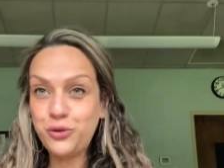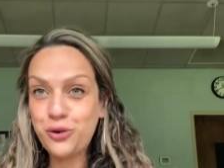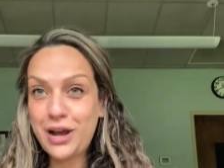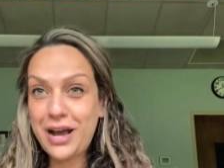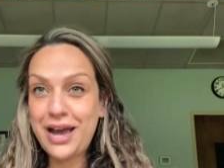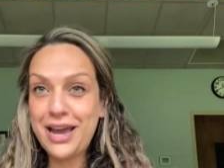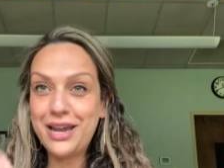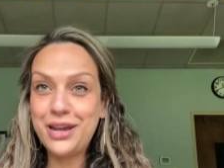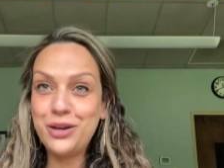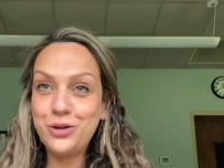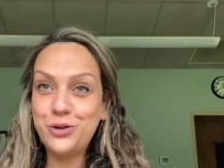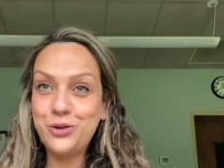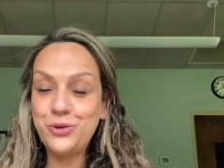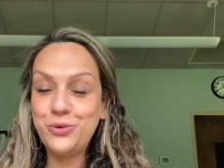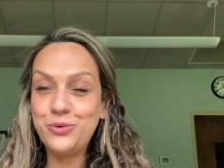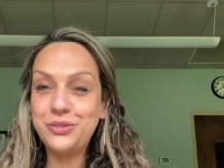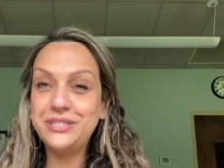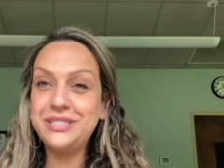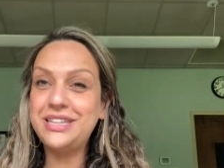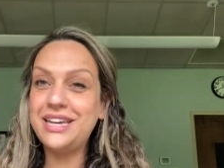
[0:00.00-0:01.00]
for high and
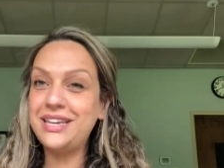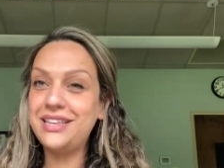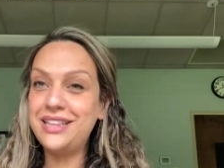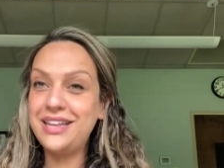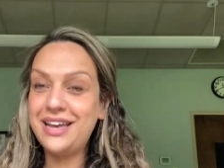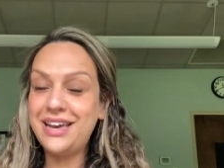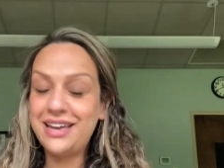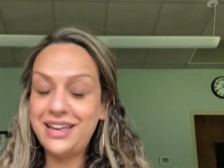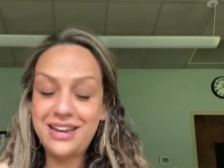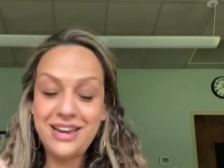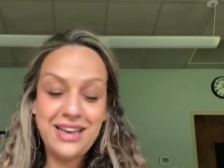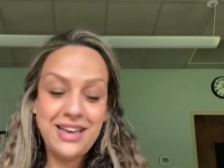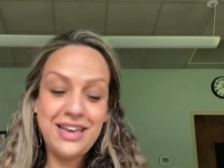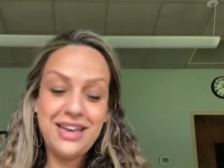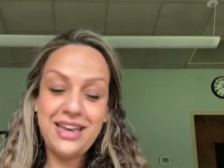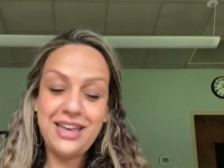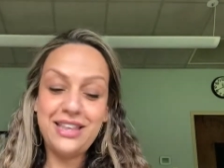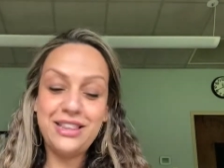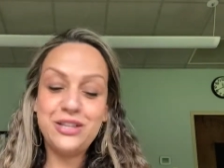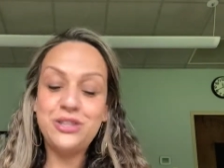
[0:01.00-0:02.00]
low and say that
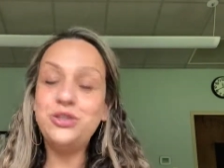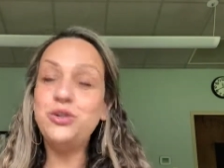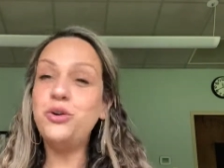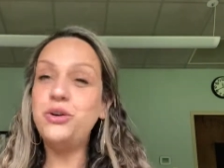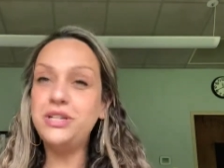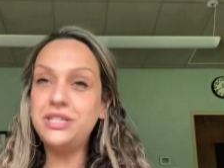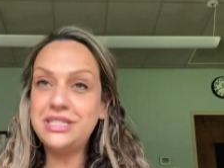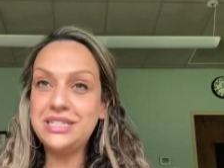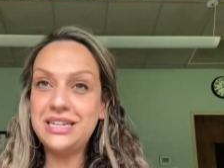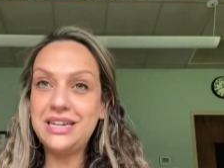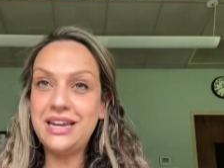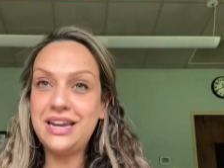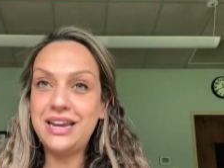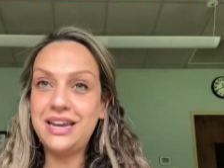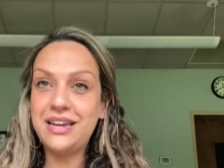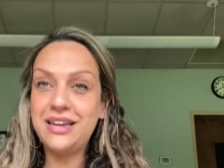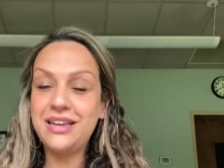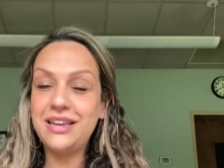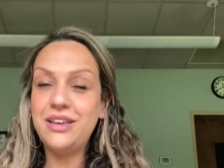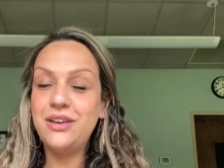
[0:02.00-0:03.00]
in the stories
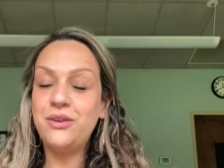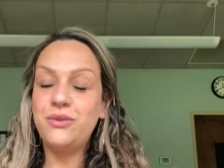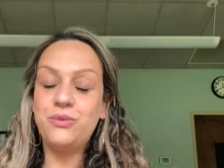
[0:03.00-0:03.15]
today,